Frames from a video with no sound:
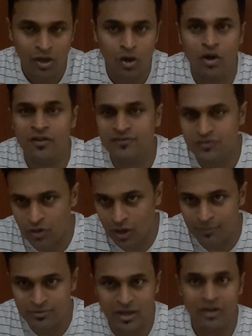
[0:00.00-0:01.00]
a lot of
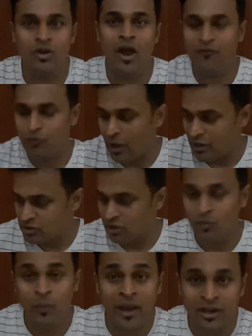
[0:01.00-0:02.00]
shrubs, and you have to
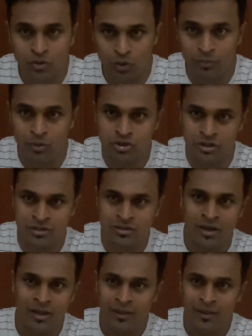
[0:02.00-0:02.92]
actually wade through bushes,